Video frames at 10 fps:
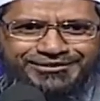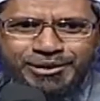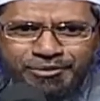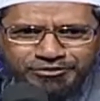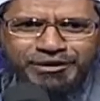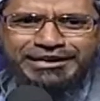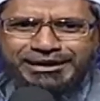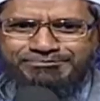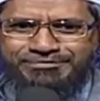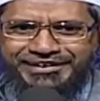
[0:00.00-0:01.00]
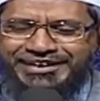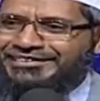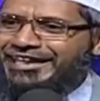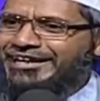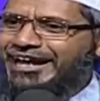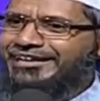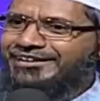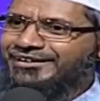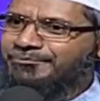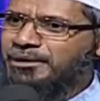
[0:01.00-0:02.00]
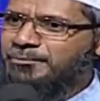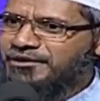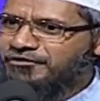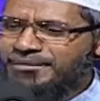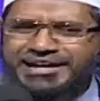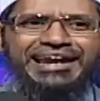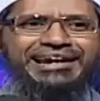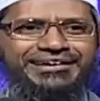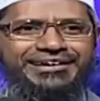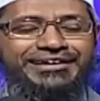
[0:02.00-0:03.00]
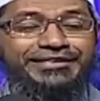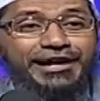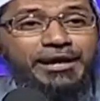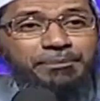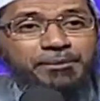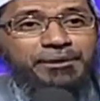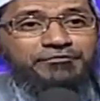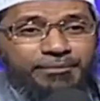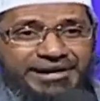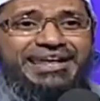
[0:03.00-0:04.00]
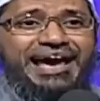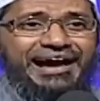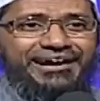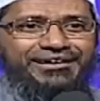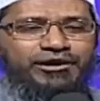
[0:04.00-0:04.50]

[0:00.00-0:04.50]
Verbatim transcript: You're most welcome. They get people from England. They get people from India.